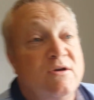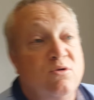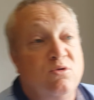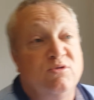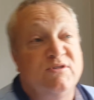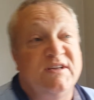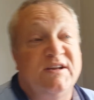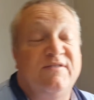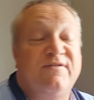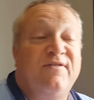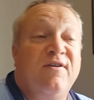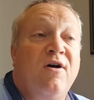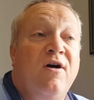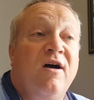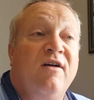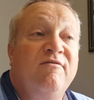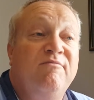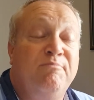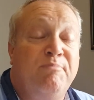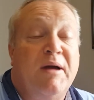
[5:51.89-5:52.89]
or dead
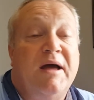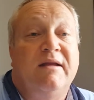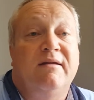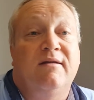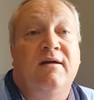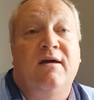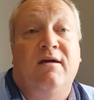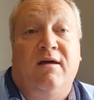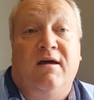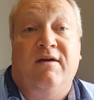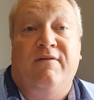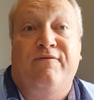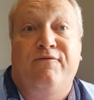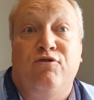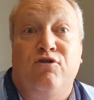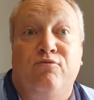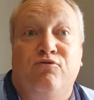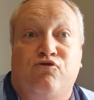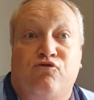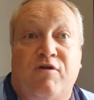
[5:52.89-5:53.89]
five, but a
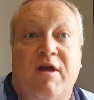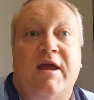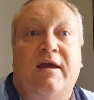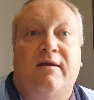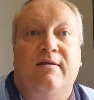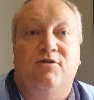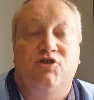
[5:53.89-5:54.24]
firm track.